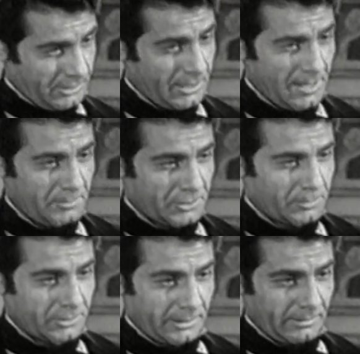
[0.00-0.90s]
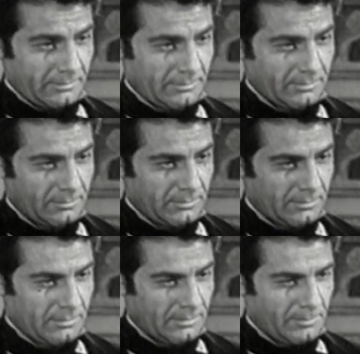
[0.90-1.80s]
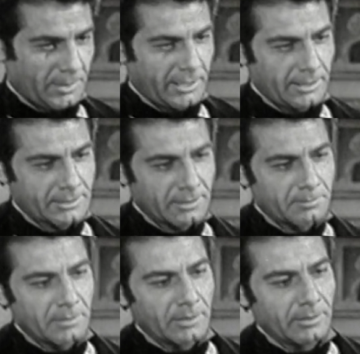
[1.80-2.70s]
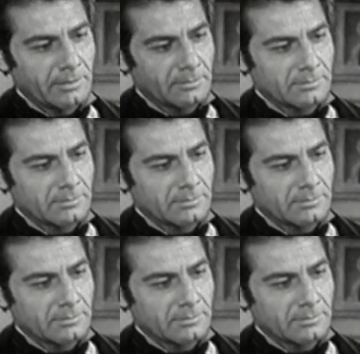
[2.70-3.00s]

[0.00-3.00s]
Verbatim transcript: Just came this morning. Penny, let's get married.